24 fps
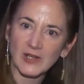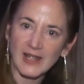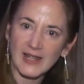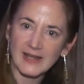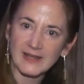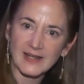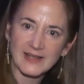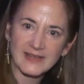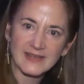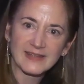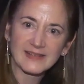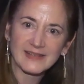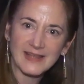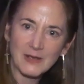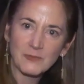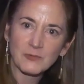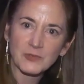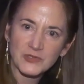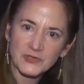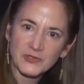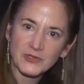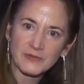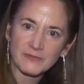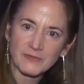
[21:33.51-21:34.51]
And I think that was
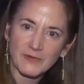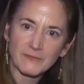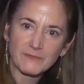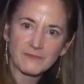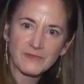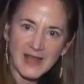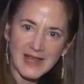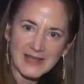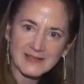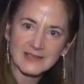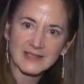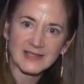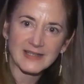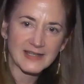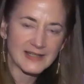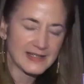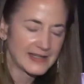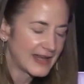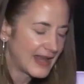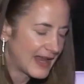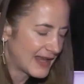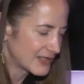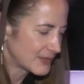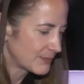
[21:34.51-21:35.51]
sort of a fascinating
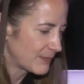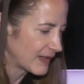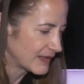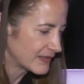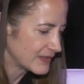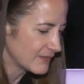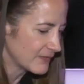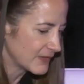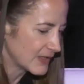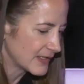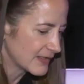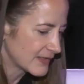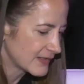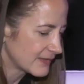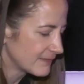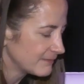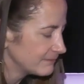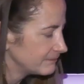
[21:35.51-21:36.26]
aspect of this.